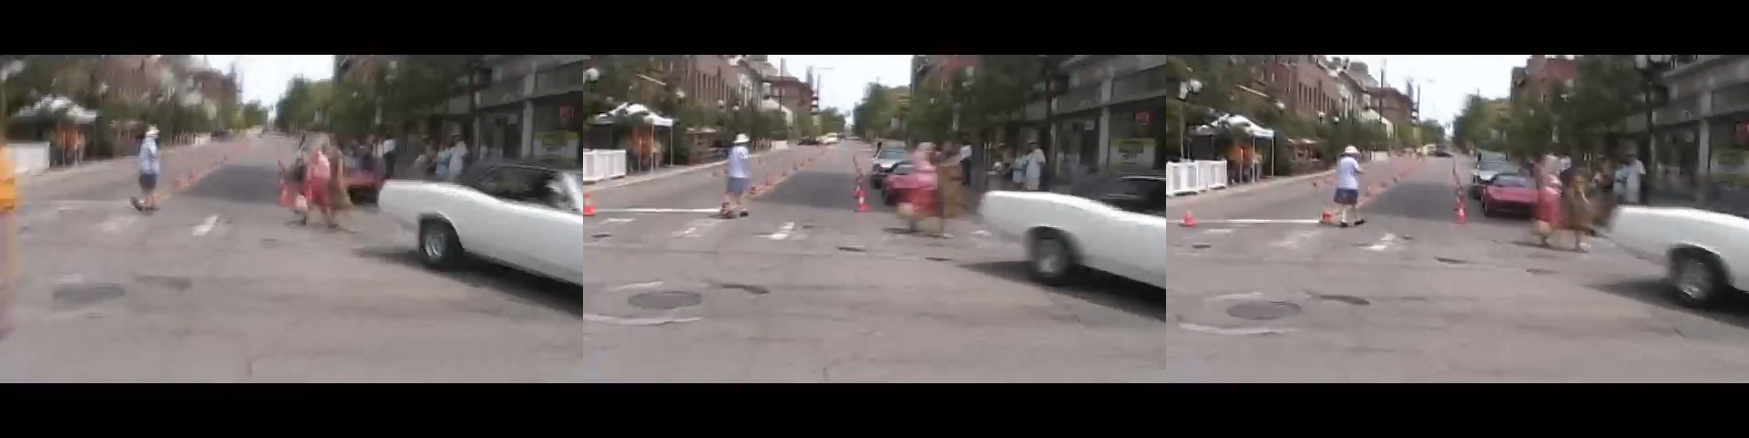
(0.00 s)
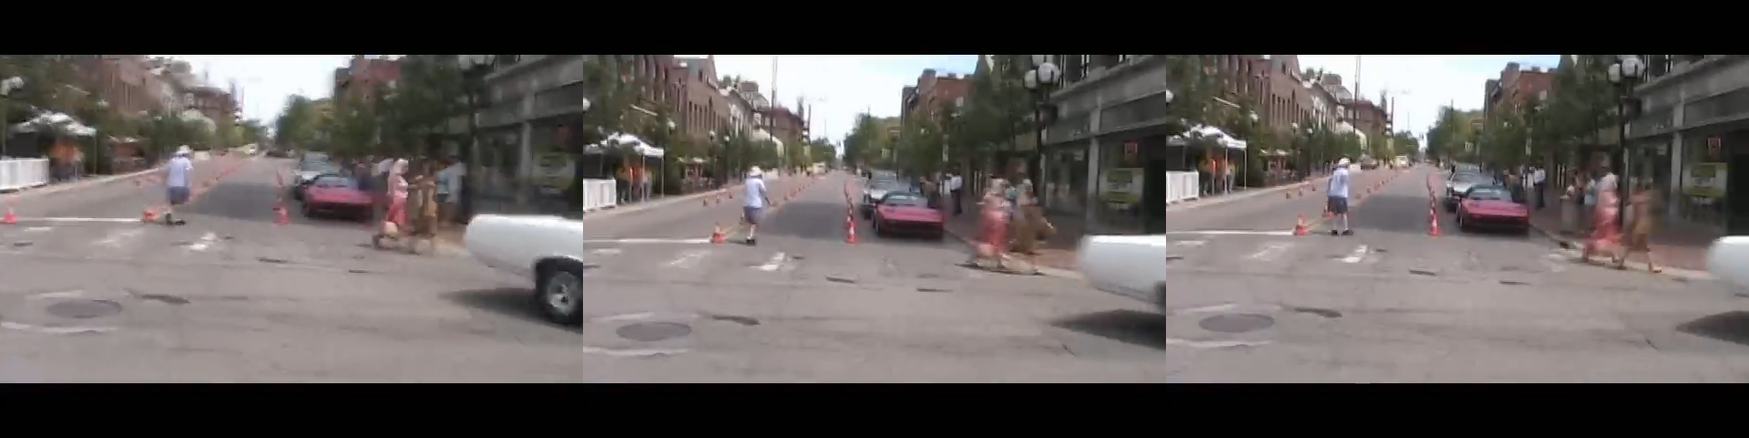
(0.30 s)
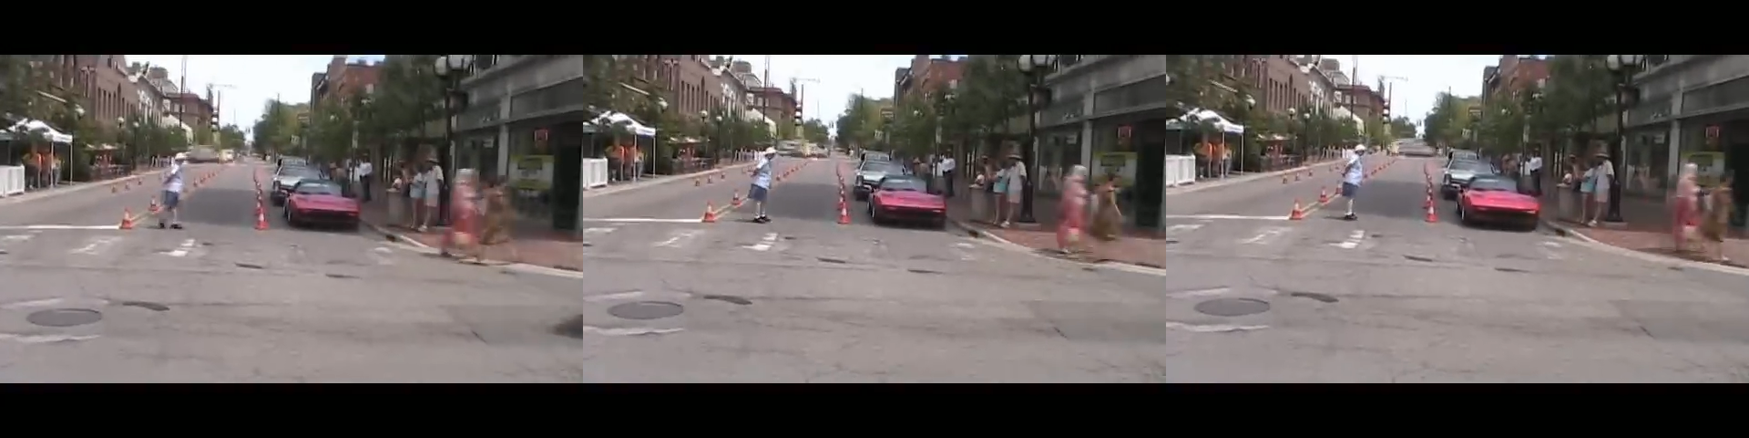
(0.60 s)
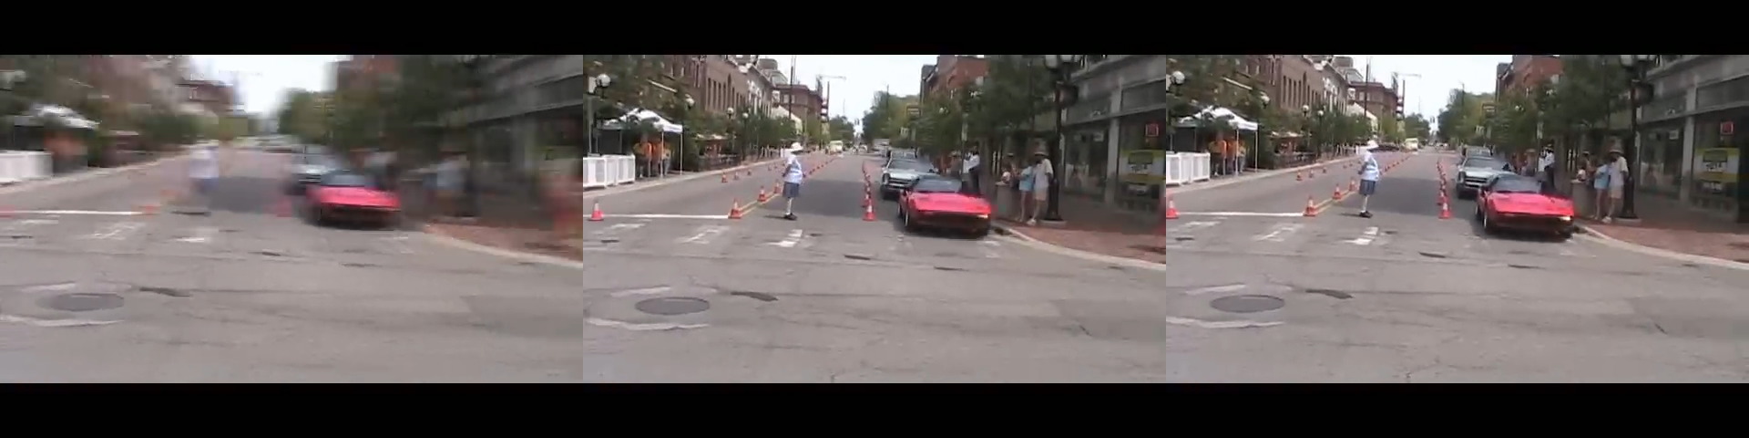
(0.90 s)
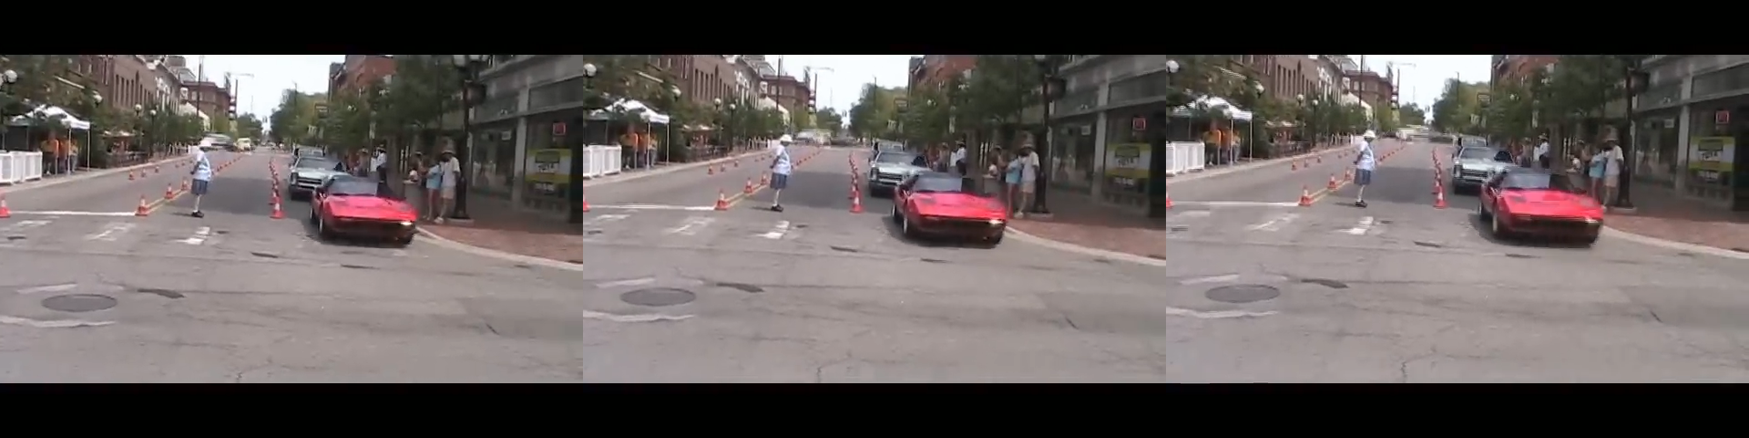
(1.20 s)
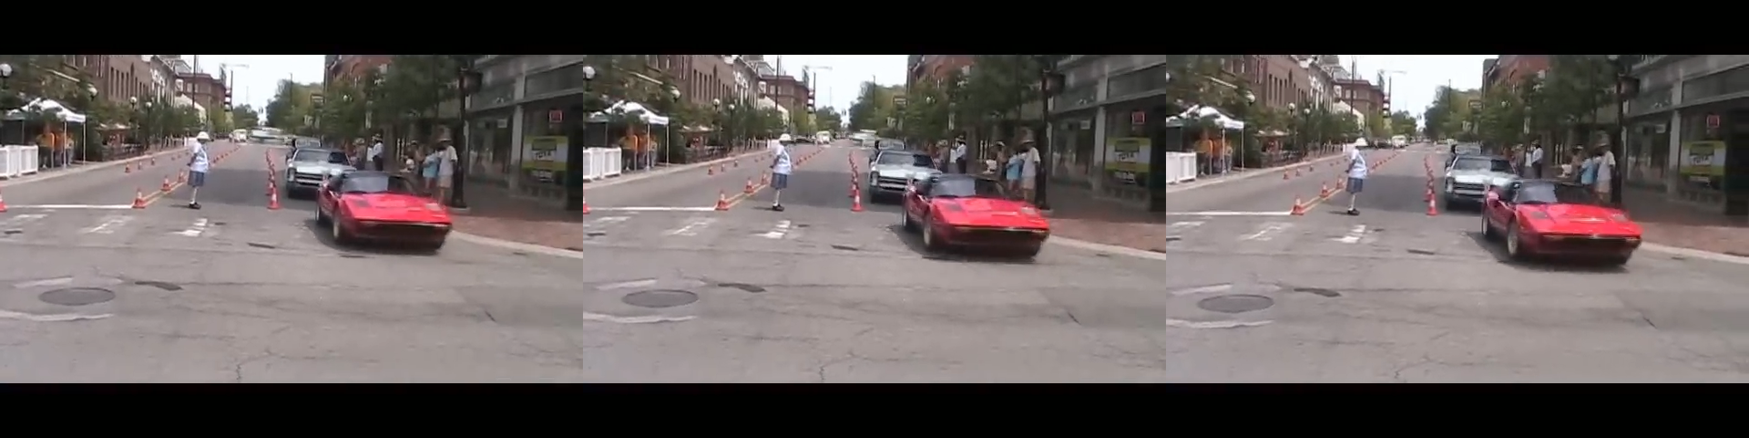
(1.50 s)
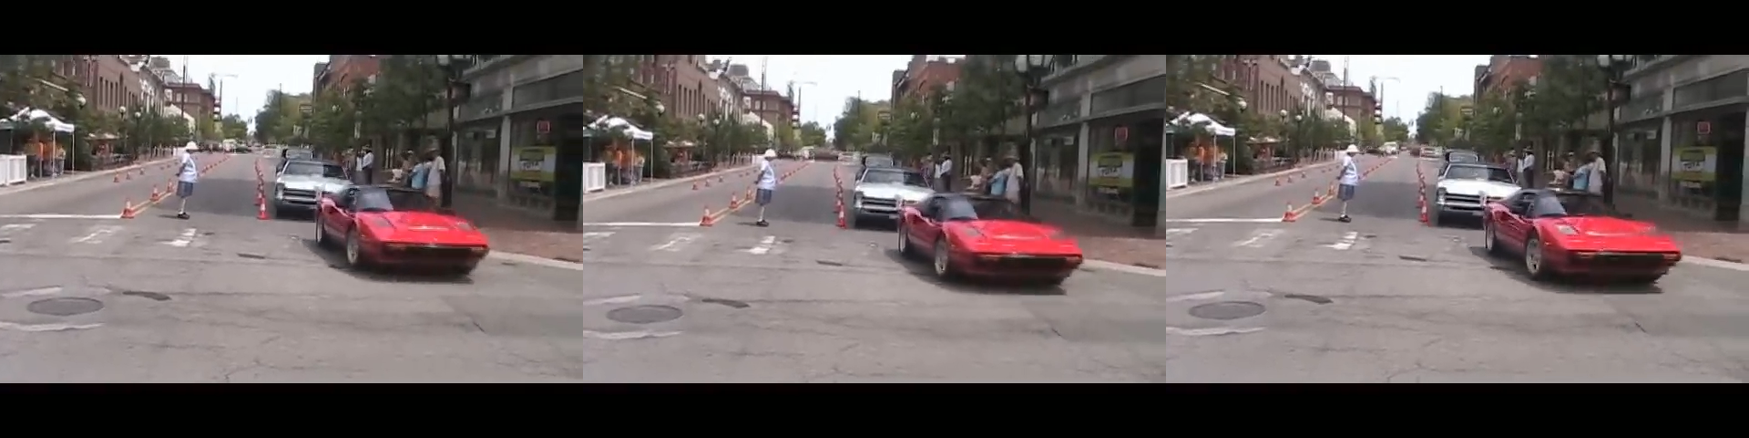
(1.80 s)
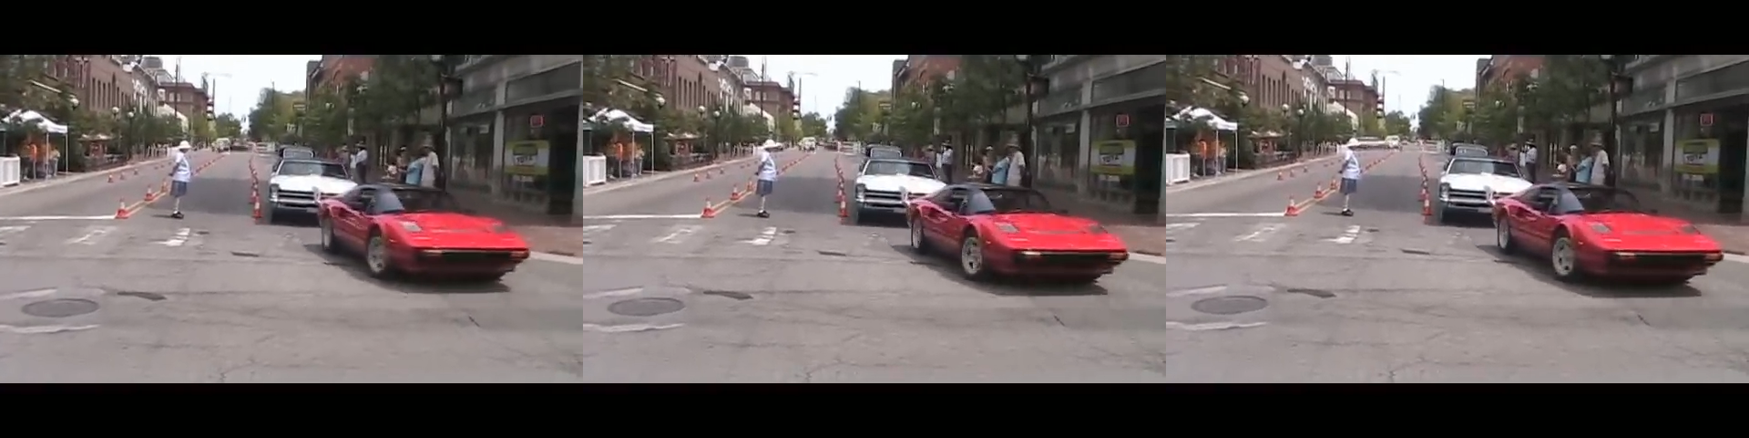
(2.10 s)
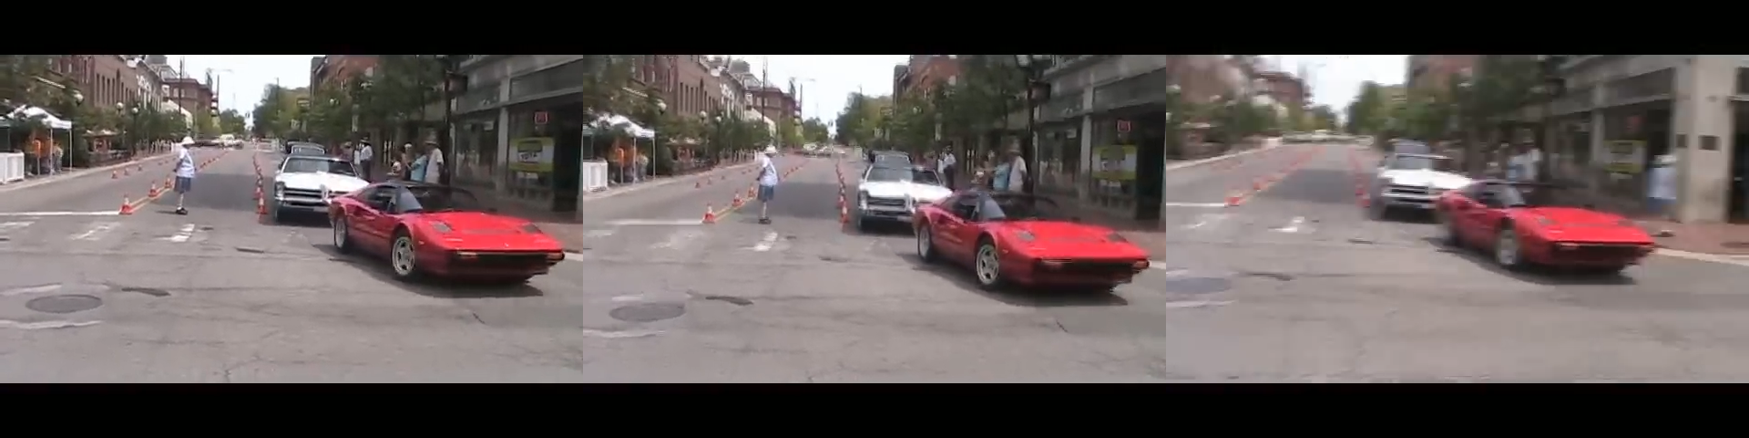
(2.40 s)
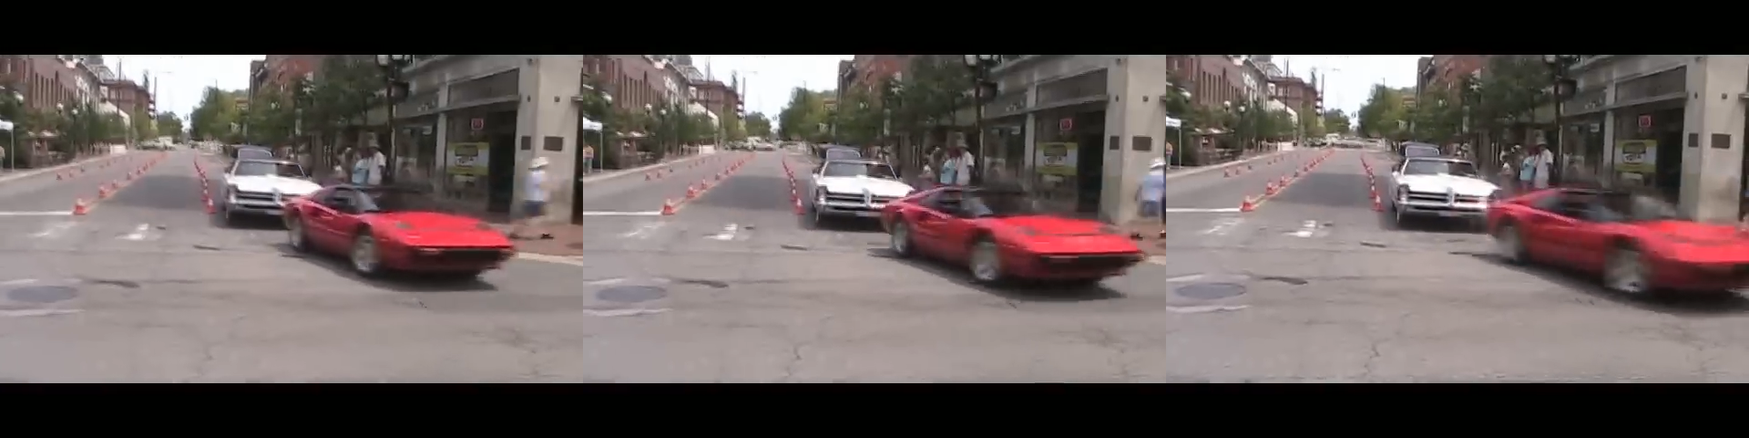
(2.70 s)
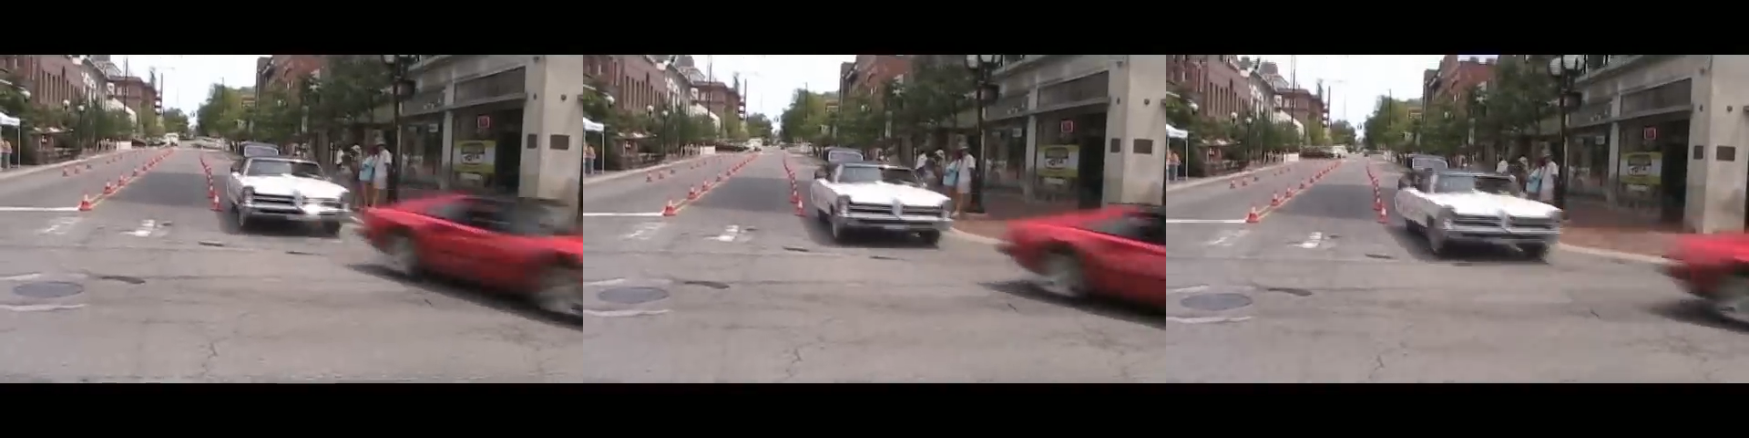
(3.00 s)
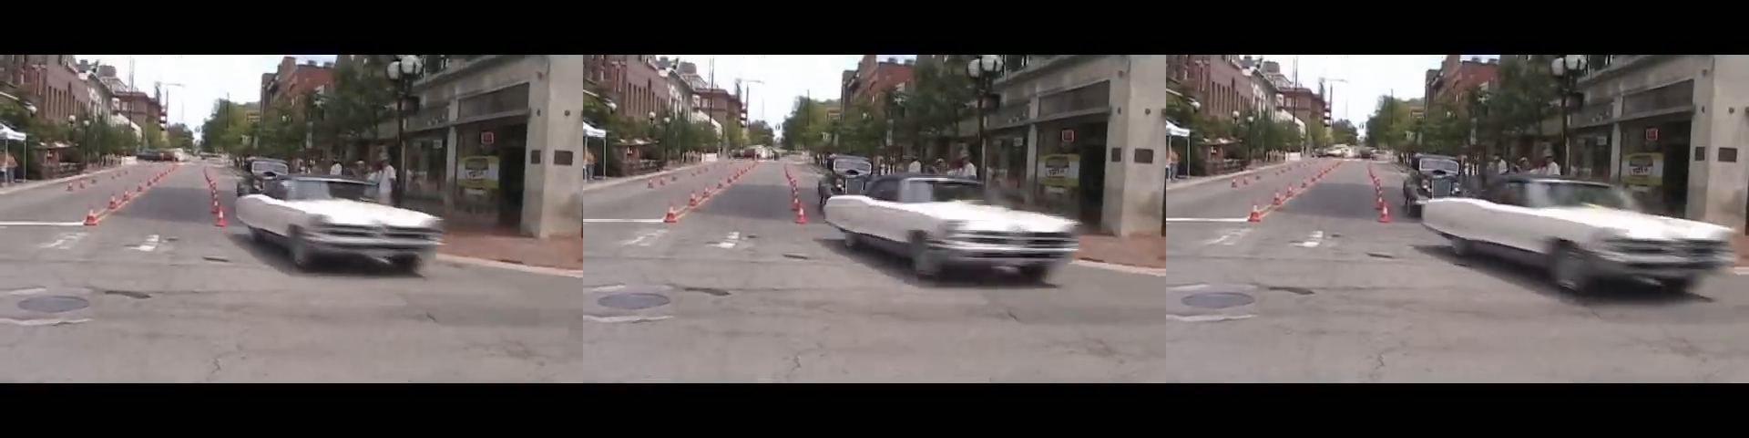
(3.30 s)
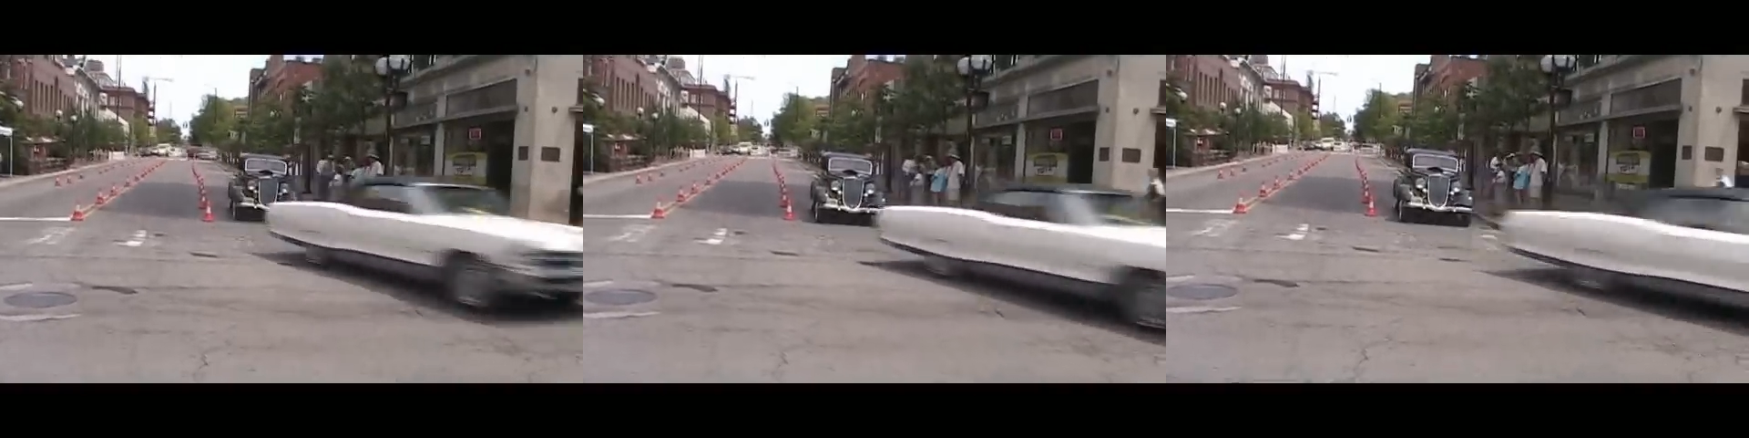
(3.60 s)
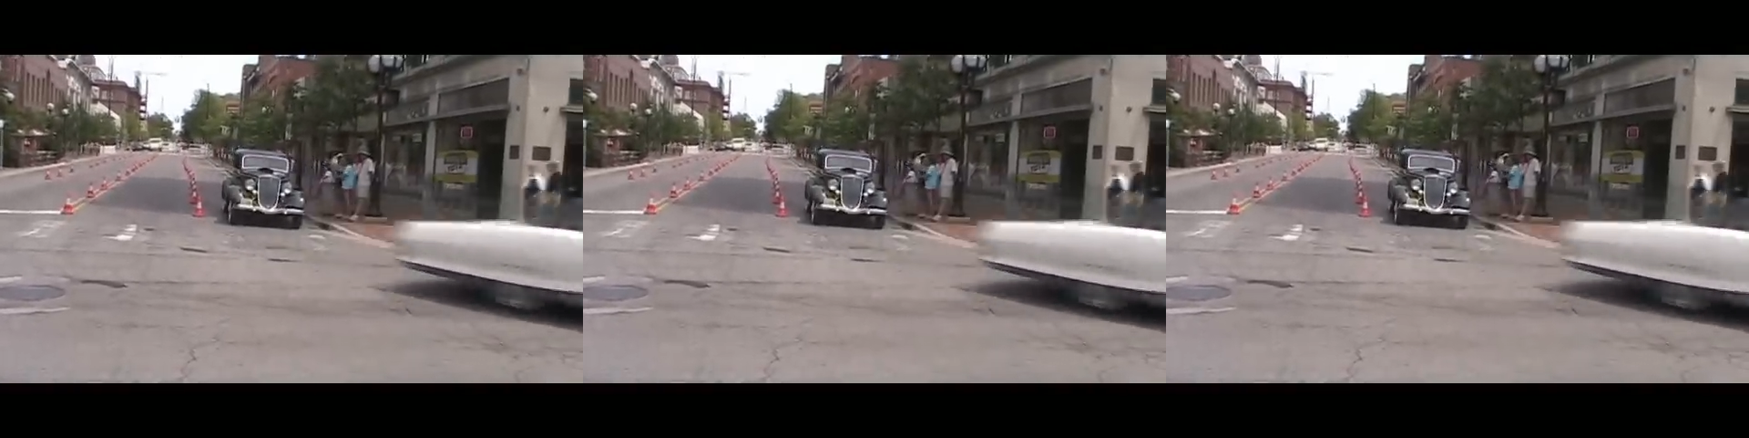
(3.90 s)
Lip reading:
[unreadable: no face in view]